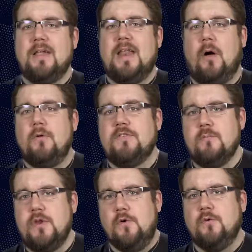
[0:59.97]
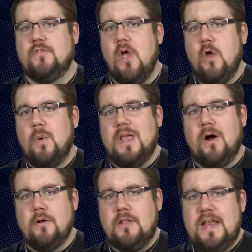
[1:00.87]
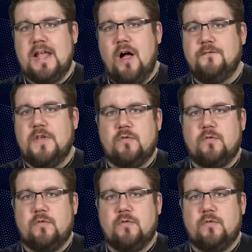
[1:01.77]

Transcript: Now, some news. We are leading off